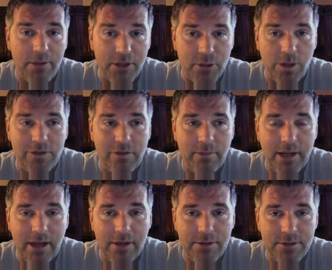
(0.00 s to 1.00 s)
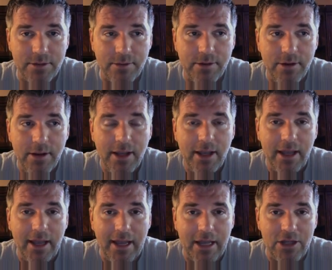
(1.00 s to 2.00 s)
But this was from a customer,
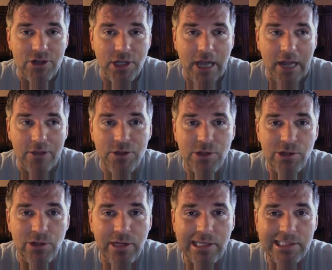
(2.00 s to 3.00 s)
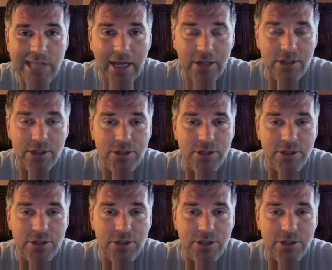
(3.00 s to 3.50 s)
and she got too excited.